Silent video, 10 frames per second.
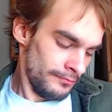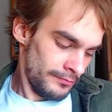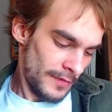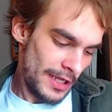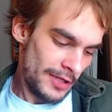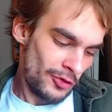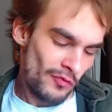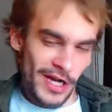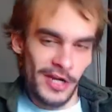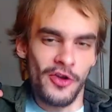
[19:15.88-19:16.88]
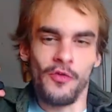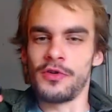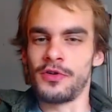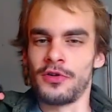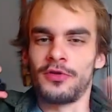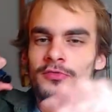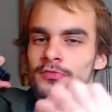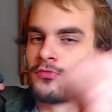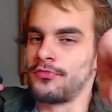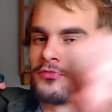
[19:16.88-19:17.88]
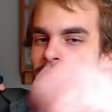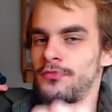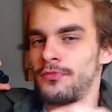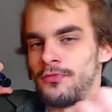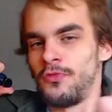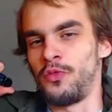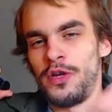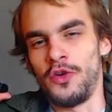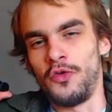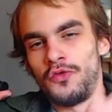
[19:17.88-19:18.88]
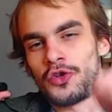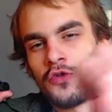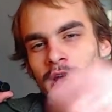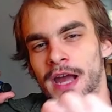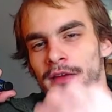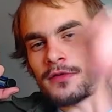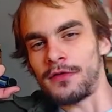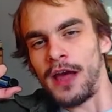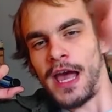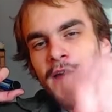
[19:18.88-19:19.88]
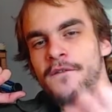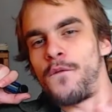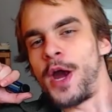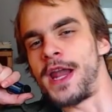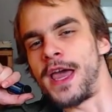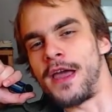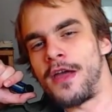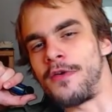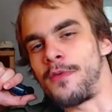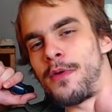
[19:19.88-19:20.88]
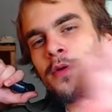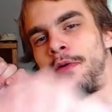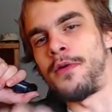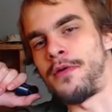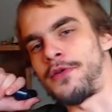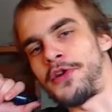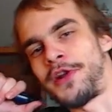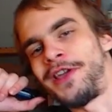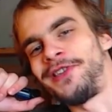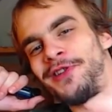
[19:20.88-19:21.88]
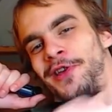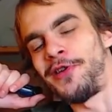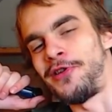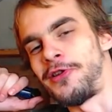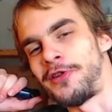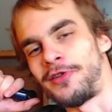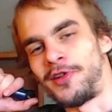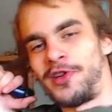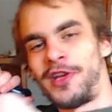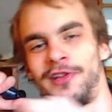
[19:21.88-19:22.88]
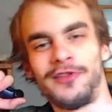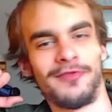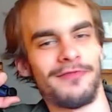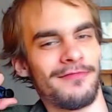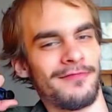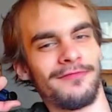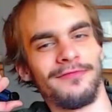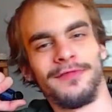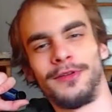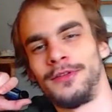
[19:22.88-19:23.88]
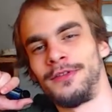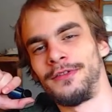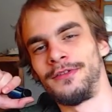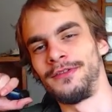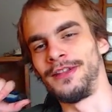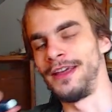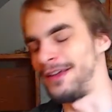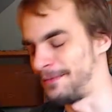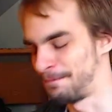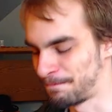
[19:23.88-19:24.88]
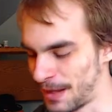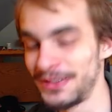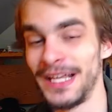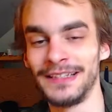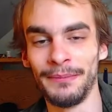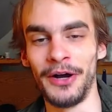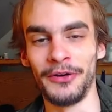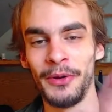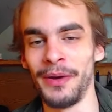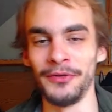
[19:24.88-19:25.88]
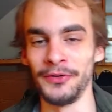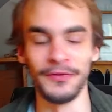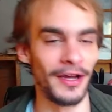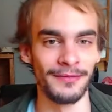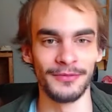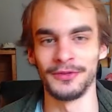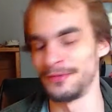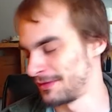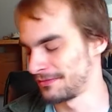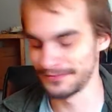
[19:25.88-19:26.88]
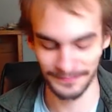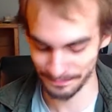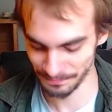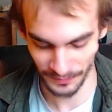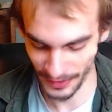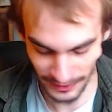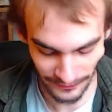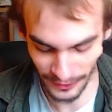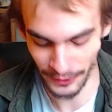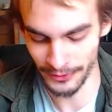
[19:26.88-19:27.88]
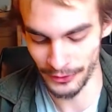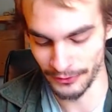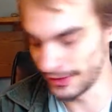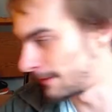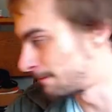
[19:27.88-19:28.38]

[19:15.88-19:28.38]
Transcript: Got the radio on. Windows cracked halfway down. It's a nice day. It's getting... Yeah. I'm gonna take the bong rip. I don't even know what I'm doing right now.